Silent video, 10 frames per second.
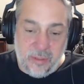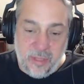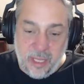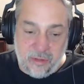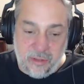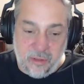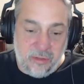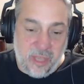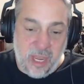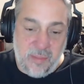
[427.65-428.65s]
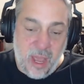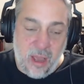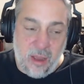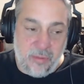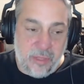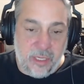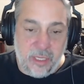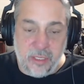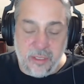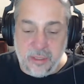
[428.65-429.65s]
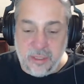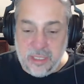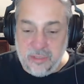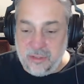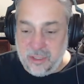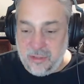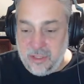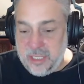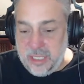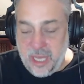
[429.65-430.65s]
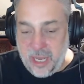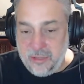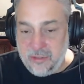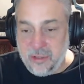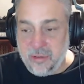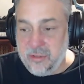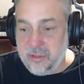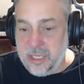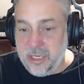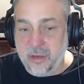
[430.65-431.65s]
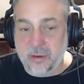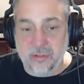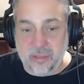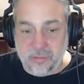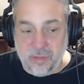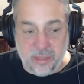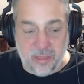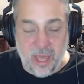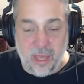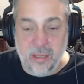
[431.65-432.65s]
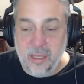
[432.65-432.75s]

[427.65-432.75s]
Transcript: the hex series came out and then you get into the d6 and d9 series gear and stuff like that